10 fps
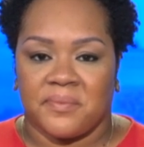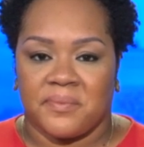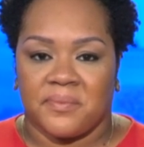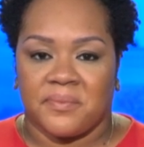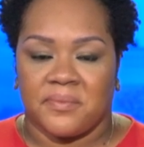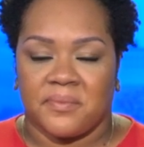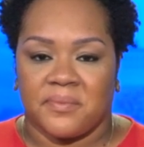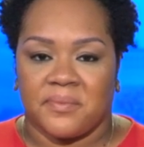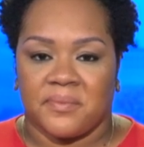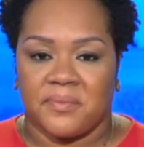
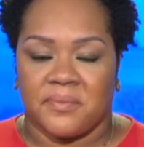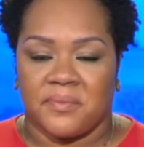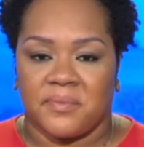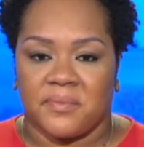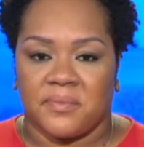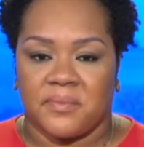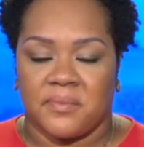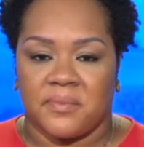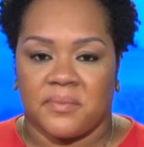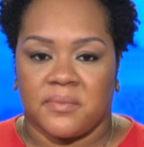
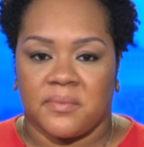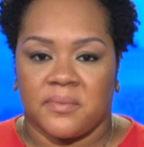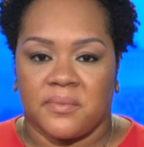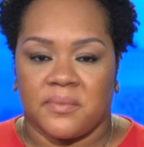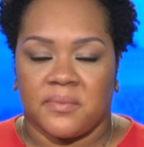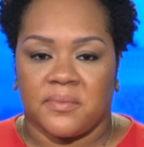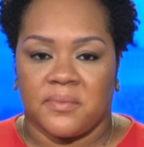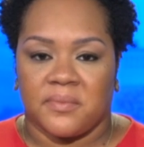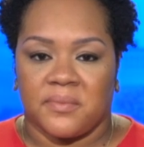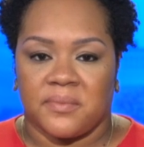
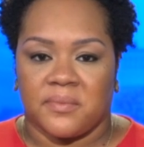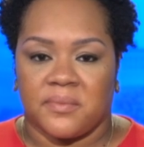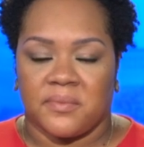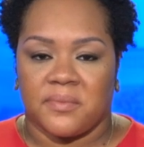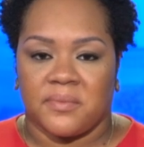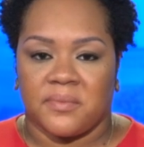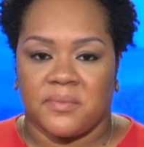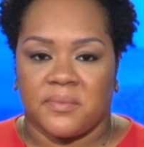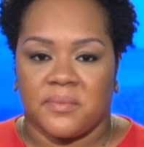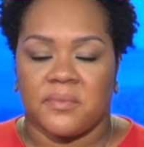
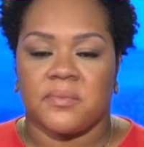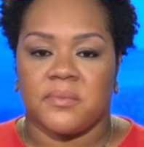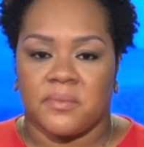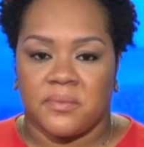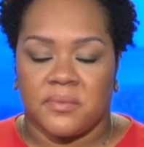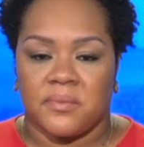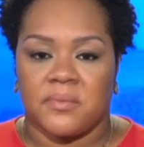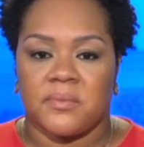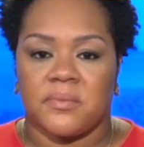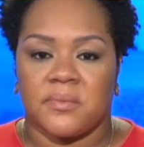
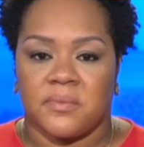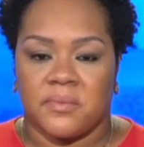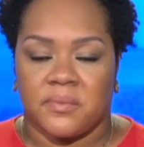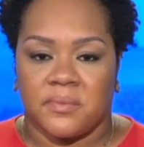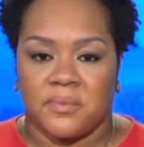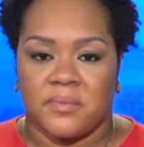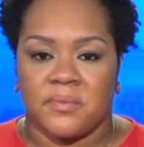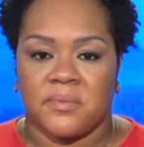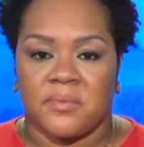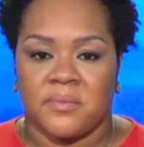
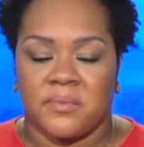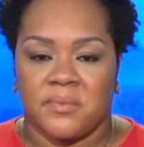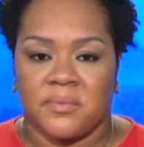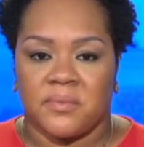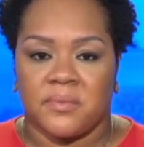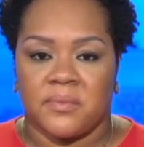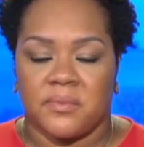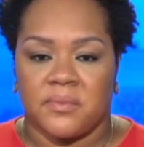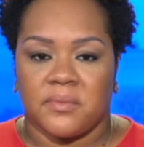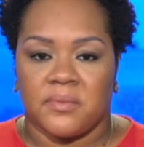
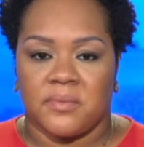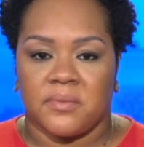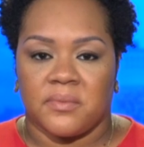(not speaking)